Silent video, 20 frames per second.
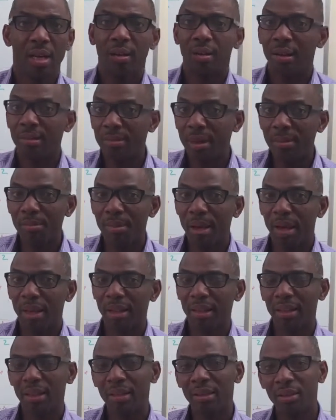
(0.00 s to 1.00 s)
Remember,
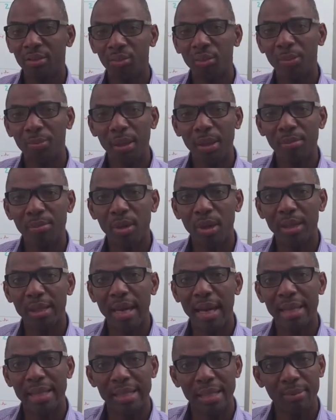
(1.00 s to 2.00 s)
the pinball
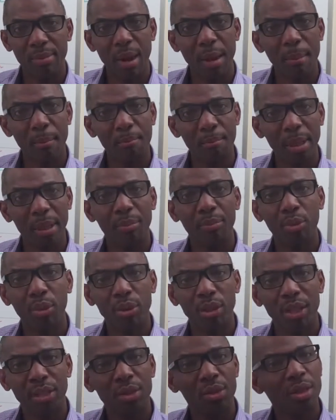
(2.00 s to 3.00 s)
guide is about big
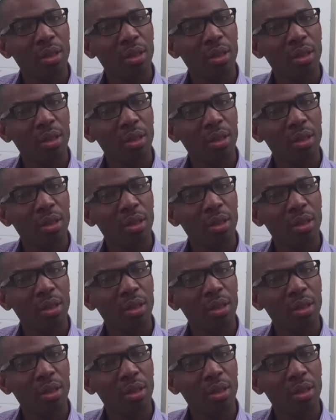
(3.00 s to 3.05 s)
projects,